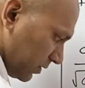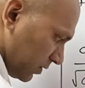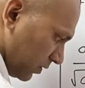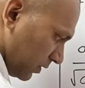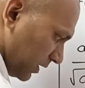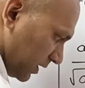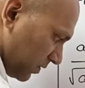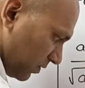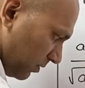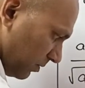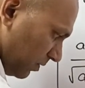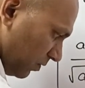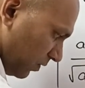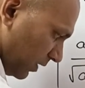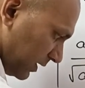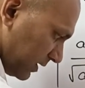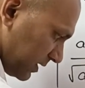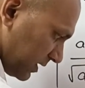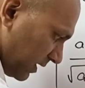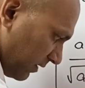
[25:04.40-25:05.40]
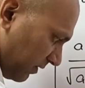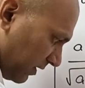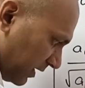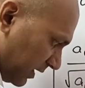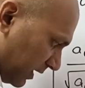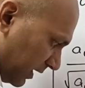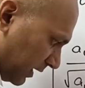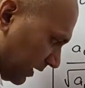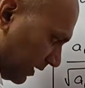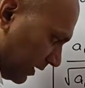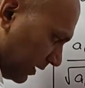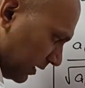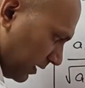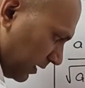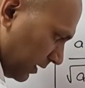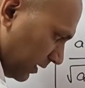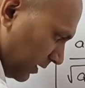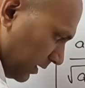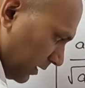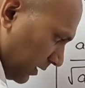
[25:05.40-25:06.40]
so this will be 170.
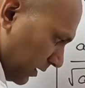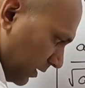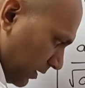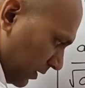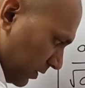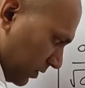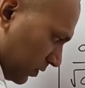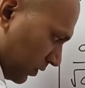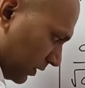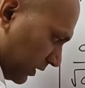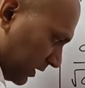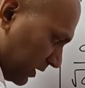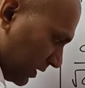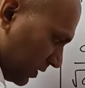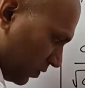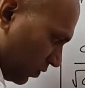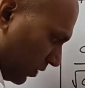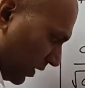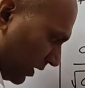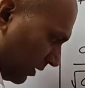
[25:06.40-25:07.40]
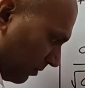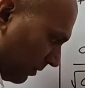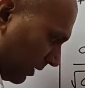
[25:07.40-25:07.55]
So this is 1